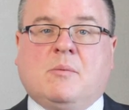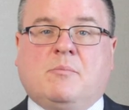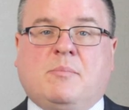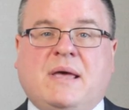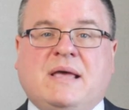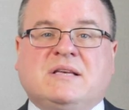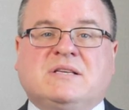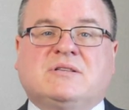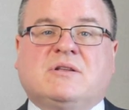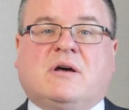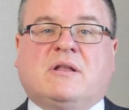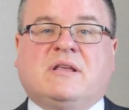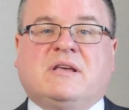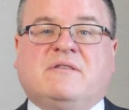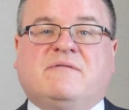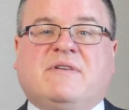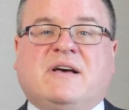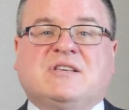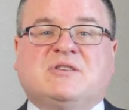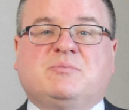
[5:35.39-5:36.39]
based on the
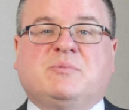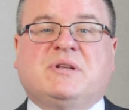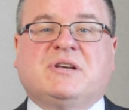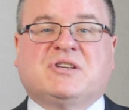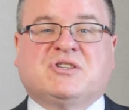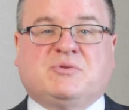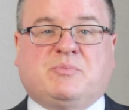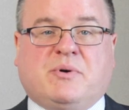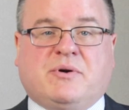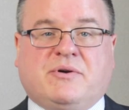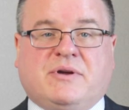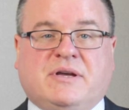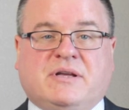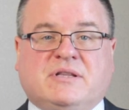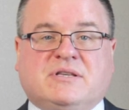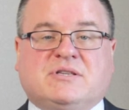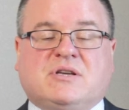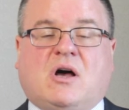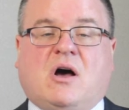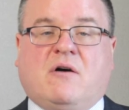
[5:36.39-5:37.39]
investment
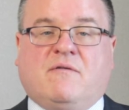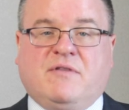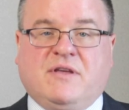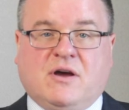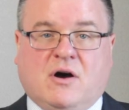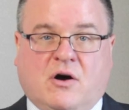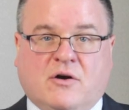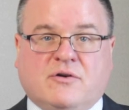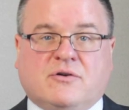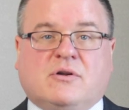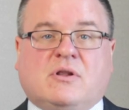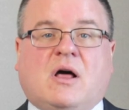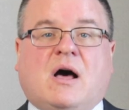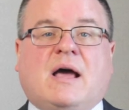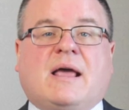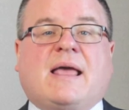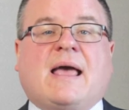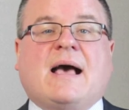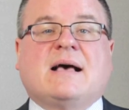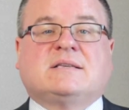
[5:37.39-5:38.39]
experience of the
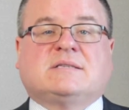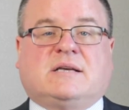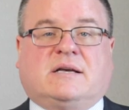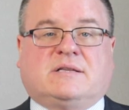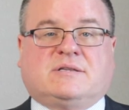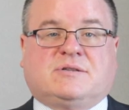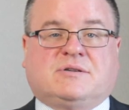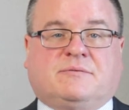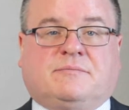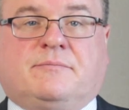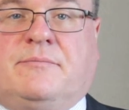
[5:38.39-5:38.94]
underlying assets.